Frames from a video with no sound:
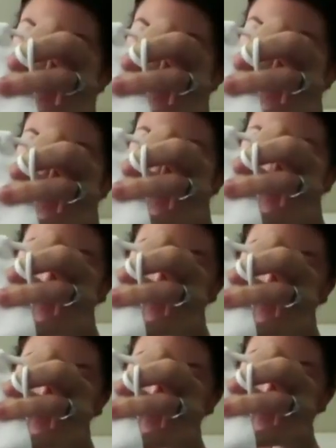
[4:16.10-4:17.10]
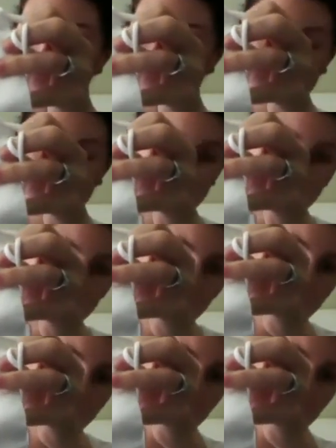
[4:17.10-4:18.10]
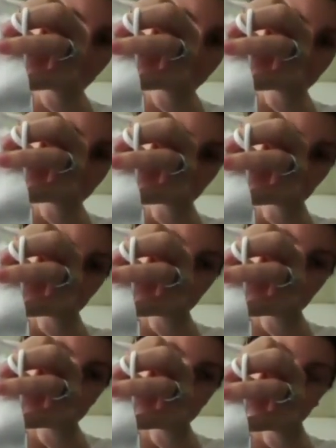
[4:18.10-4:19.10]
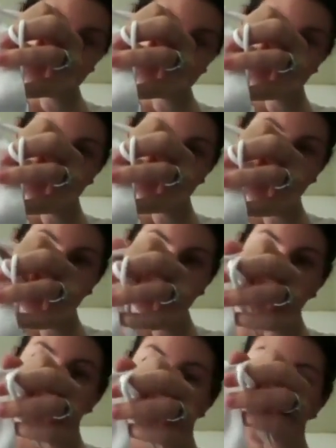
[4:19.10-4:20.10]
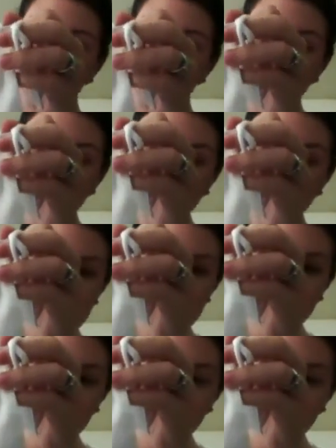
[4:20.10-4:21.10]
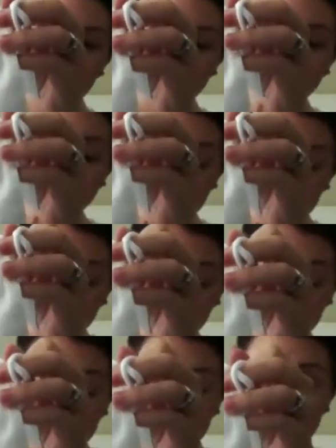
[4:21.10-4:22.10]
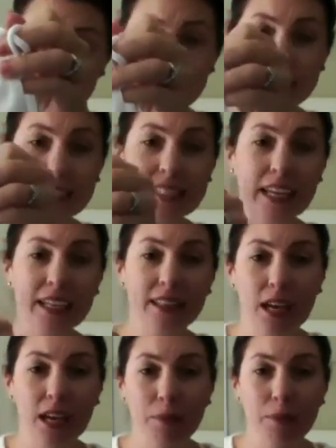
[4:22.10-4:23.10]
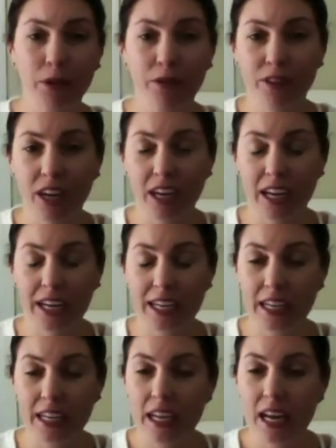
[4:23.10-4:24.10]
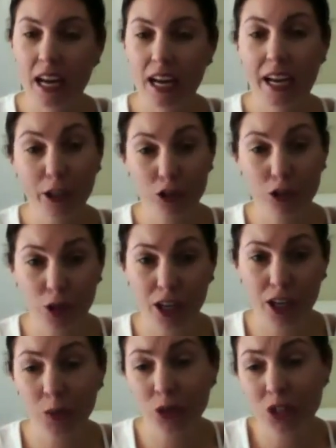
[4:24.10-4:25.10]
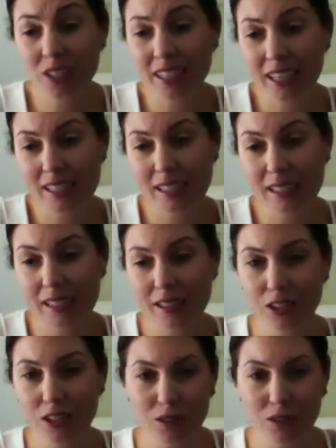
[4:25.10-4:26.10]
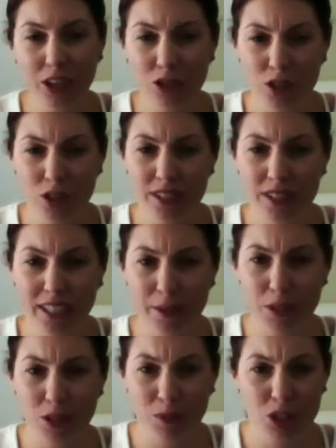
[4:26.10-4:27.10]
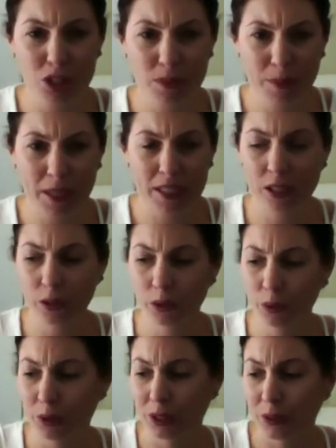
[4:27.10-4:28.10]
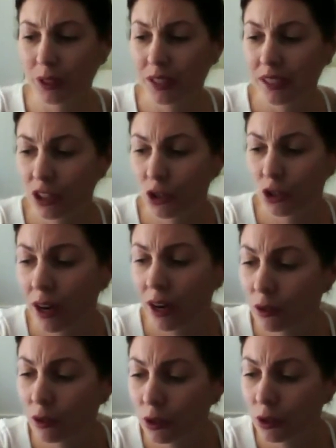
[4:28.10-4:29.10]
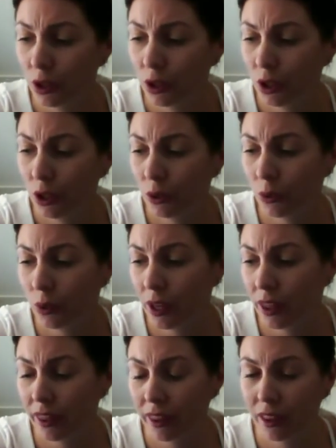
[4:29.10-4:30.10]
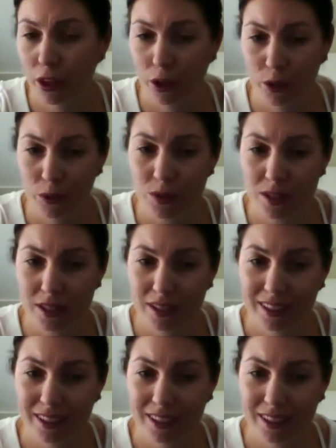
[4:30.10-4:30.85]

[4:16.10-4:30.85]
just put these in a drawer in the bathroom and leave it there and advertise on my listing site that I provide a hair dryer, which is nice because hair dryers take up so much space. So who really wants to travel with those?